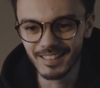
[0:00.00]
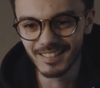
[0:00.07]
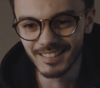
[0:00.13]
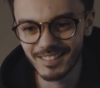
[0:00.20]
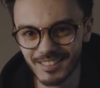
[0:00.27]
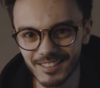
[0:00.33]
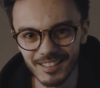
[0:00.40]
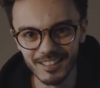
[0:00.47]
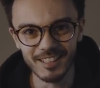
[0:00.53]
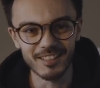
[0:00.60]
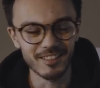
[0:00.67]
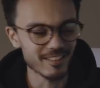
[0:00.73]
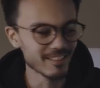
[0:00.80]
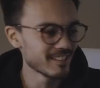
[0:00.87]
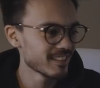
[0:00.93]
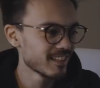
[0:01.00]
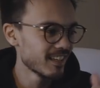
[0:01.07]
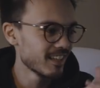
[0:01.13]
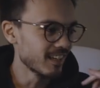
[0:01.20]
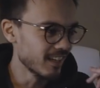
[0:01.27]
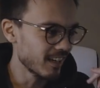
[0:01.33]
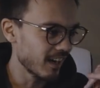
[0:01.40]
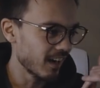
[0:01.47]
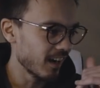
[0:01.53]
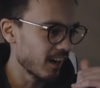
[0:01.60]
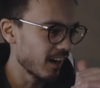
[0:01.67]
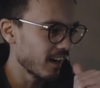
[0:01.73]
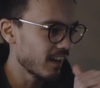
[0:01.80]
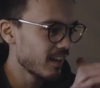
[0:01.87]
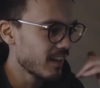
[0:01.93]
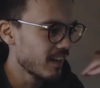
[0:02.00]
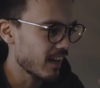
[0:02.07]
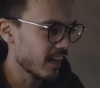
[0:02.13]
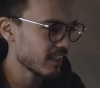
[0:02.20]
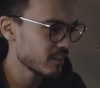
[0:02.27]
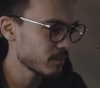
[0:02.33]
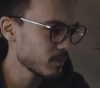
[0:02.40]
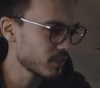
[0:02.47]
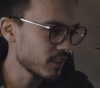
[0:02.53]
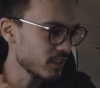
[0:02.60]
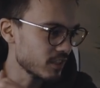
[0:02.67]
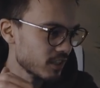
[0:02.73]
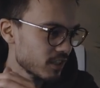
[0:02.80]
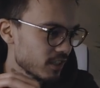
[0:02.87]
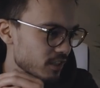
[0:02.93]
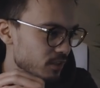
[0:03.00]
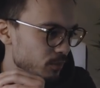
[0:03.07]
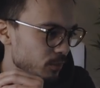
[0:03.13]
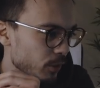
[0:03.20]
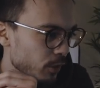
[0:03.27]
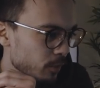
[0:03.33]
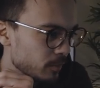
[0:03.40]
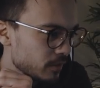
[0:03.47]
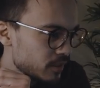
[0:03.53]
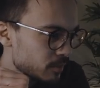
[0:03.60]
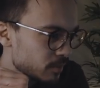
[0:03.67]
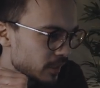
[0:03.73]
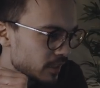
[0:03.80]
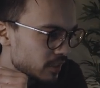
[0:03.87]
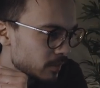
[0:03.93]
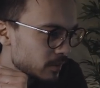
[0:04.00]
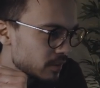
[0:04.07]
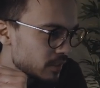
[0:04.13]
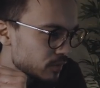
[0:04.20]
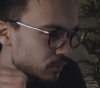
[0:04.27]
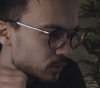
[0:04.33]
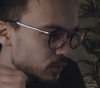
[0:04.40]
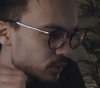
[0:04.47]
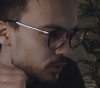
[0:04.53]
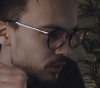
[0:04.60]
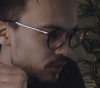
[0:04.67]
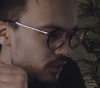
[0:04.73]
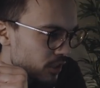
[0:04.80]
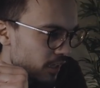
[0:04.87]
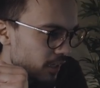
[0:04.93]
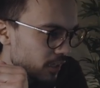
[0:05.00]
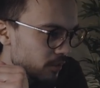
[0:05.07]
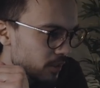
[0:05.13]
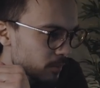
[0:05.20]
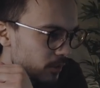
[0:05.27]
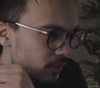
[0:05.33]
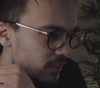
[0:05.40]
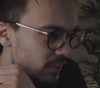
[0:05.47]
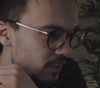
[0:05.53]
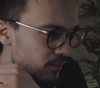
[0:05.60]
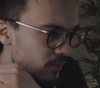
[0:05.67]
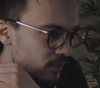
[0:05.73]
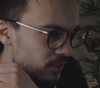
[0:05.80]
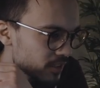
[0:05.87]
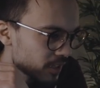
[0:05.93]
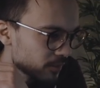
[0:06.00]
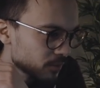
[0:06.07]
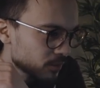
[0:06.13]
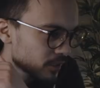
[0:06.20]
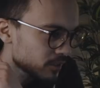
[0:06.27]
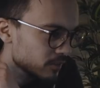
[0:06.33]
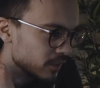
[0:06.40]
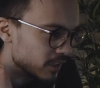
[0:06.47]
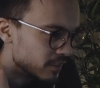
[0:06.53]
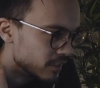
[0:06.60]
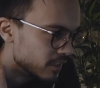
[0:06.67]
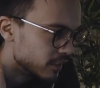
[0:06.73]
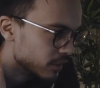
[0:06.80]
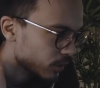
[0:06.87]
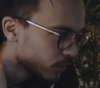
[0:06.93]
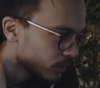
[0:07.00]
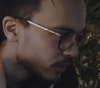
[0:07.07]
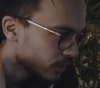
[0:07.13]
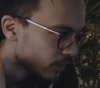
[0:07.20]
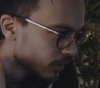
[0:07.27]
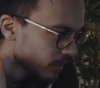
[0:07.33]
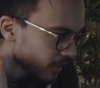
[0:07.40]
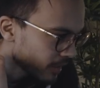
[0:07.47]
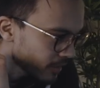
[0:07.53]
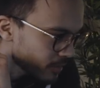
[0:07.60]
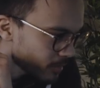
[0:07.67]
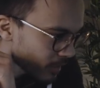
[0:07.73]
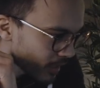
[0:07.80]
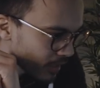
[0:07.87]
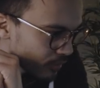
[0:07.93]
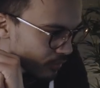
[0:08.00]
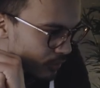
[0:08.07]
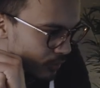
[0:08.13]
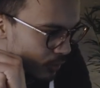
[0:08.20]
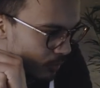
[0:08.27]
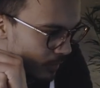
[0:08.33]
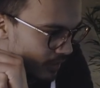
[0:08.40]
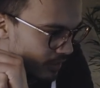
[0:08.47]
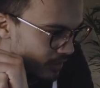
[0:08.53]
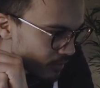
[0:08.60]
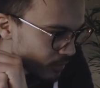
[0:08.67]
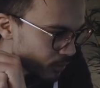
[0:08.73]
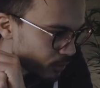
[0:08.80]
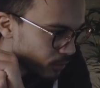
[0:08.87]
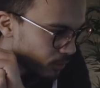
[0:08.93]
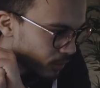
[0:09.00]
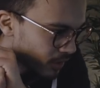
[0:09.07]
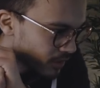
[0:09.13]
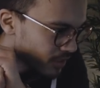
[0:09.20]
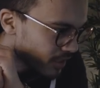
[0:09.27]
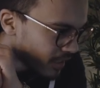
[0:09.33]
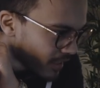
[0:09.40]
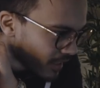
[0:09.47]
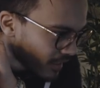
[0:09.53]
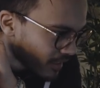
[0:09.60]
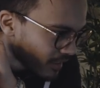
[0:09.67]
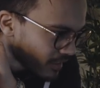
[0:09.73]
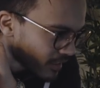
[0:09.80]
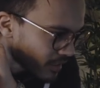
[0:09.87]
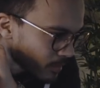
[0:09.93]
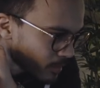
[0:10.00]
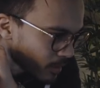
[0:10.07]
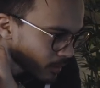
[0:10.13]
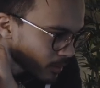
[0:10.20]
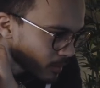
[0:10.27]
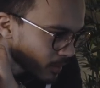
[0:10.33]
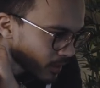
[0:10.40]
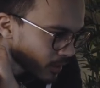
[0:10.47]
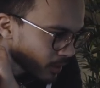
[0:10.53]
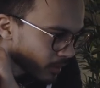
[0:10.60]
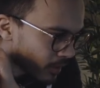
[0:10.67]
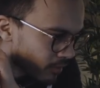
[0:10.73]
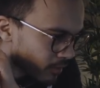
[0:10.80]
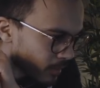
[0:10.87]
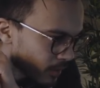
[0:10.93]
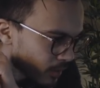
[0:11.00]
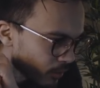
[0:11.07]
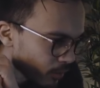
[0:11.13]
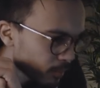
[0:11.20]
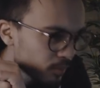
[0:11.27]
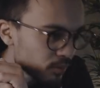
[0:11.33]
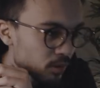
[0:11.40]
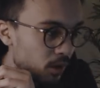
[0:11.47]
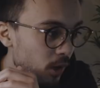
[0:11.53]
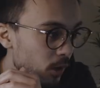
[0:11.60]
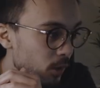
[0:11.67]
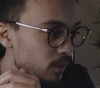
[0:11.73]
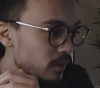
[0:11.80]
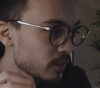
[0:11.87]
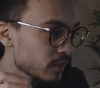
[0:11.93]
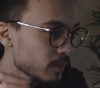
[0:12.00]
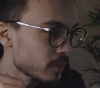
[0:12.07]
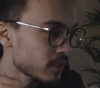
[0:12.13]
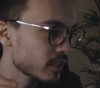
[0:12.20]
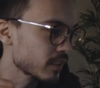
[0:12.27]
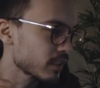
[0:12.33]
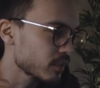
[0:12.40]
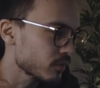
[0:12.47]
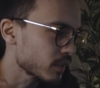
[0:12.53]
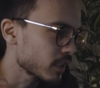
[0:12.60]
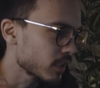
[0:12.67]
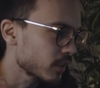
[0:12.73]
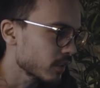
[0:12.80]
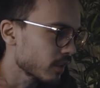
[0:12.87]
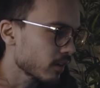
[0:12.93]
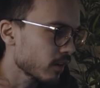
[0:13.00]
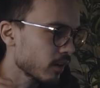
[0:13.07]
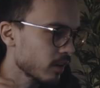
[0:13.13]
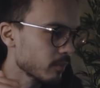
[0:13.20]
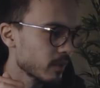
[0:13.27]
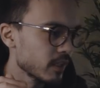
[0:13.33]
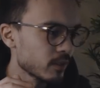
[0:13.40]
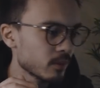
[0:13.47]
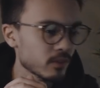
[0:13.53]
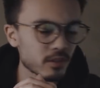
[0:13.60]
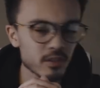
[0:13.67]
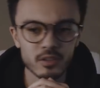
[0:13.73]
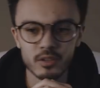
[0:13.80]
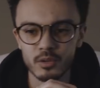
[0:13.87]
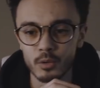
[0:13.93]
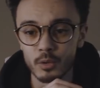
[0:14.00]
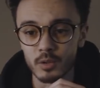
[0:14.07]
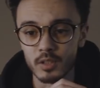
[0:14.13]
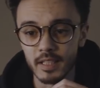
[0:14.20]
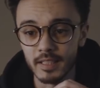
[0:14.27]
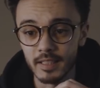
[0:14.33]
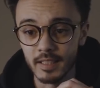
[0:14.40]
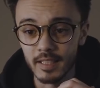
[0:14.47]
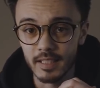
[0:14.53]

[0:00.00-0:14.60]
It's quite hilarious. Hang some sheets in this room, spray WD-40 on a chair, create more depth on set with creative lighting. The audio and bland view made this difficult to watch. This has to be the most picky comment ever, but you're a pro. Definitely appreciate this video. There aren't many quality tutorials like